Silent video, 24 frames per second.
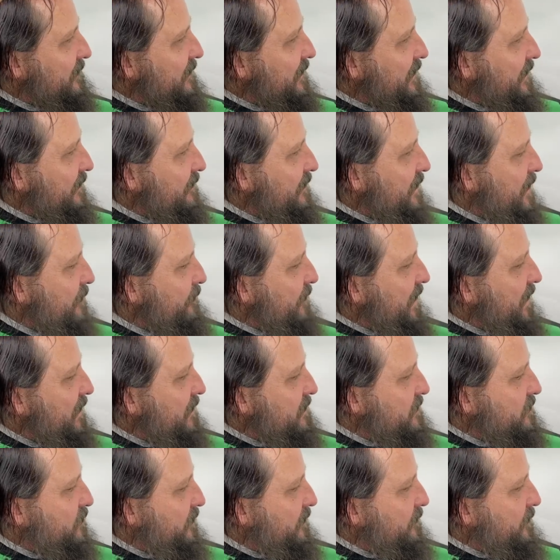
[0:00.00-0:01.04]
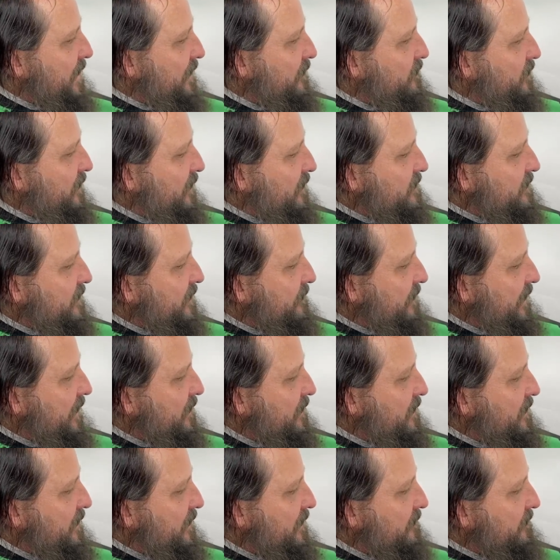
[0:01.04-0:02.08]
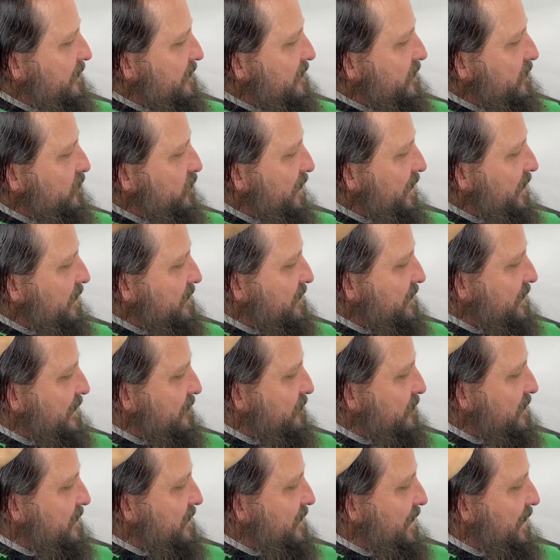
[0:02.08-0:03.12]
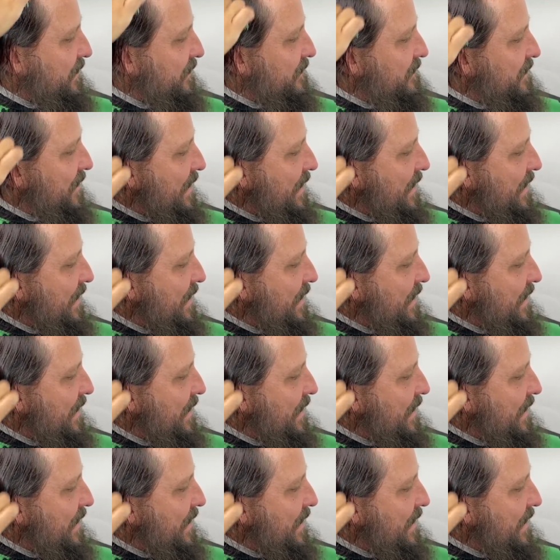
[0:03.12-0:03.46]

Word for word: And I'll be honest with you, back when I used to get my hair cut every two weeks, that was like the